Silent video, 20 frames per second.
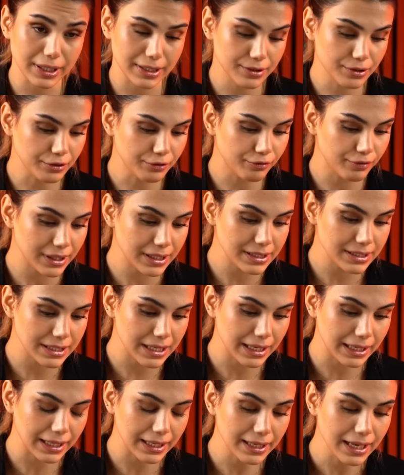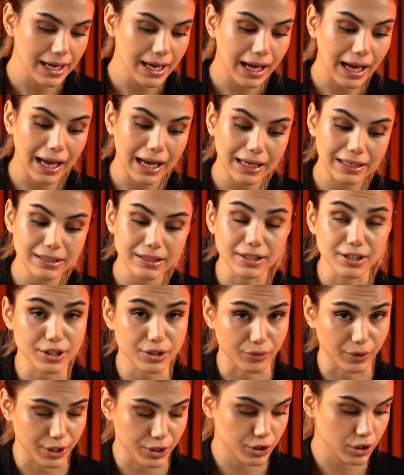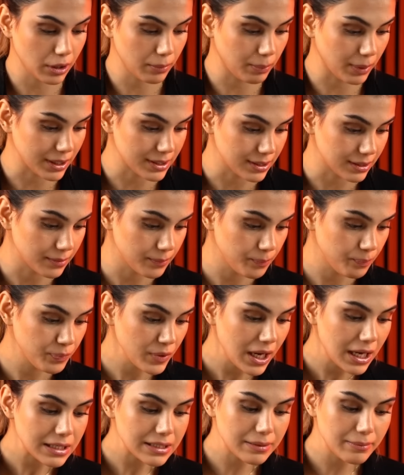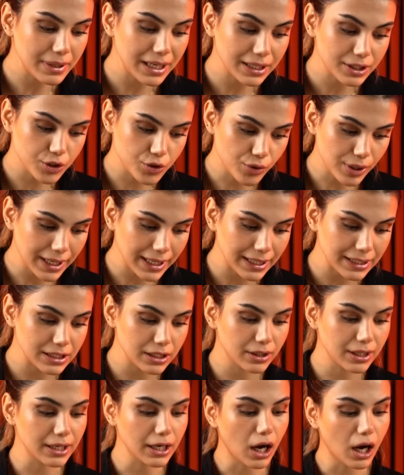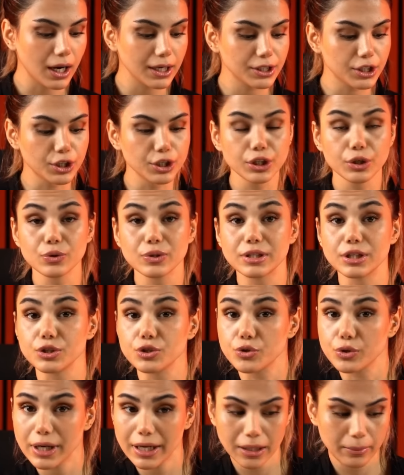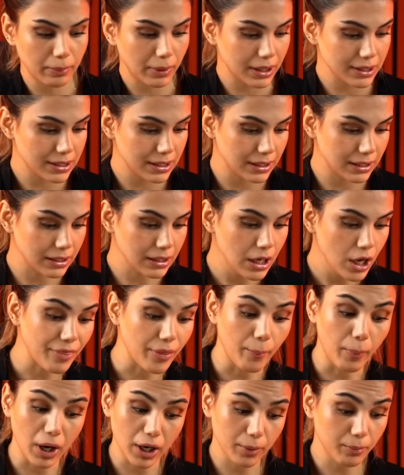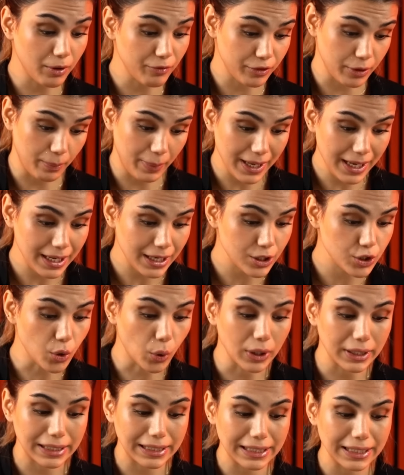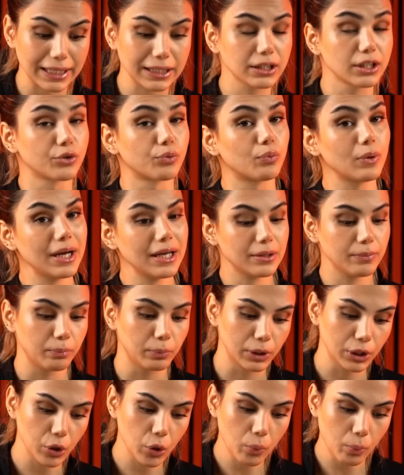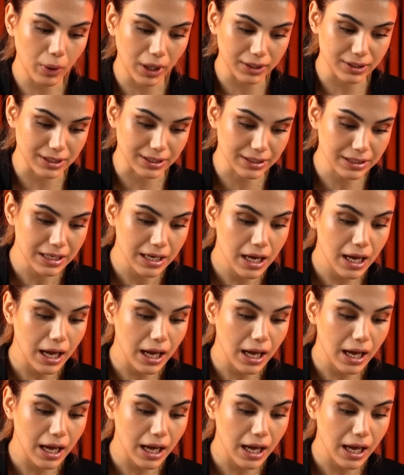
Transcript: Interface setting and a screenshot button. To make trade, you can either use the trade button at the bottom of the page or click the red-blue button